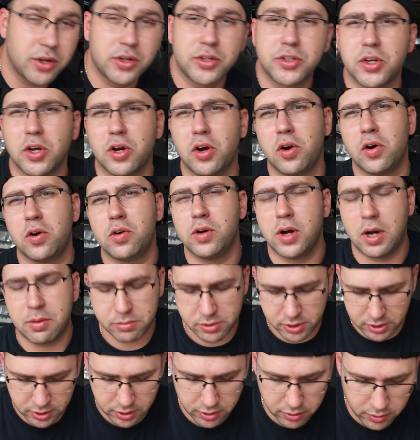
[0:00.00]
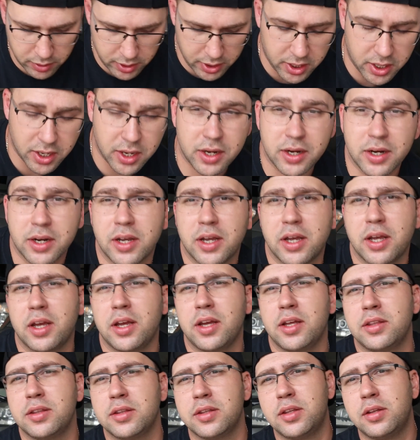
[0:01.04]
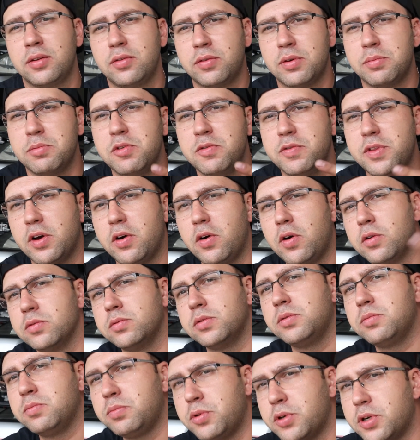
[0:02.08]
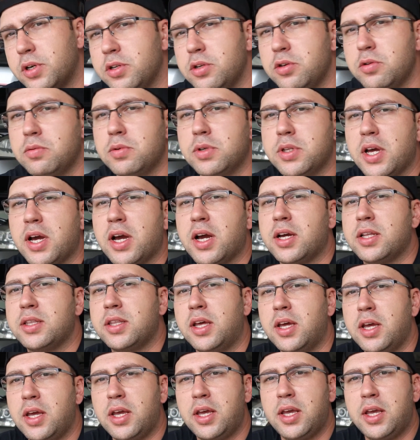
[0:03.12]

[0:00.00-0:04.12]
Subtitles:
So I'm gonna go ahead and remove the old one, put a new one on,